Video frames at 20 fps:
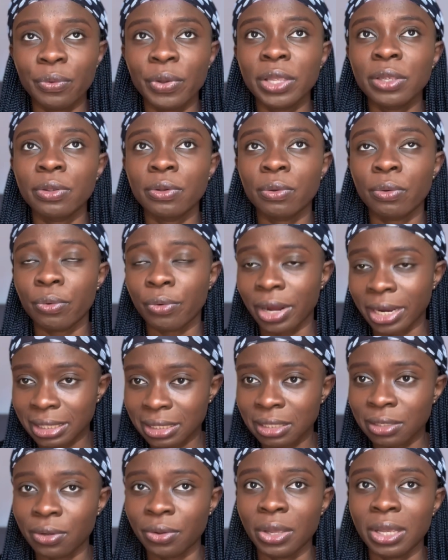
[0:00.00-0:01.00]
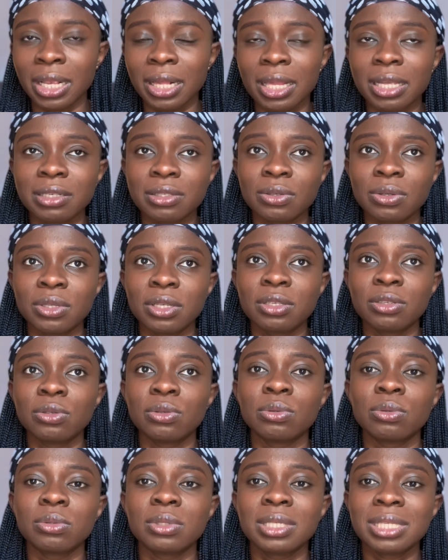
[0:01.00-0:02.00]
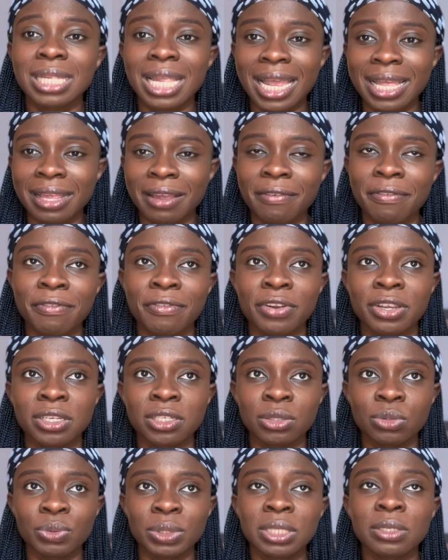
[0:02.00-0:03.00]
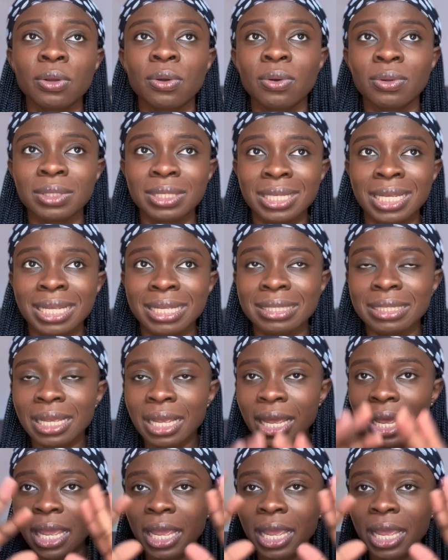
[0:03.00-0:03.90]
When you're writing your NCLEX, you need to start afresh with content,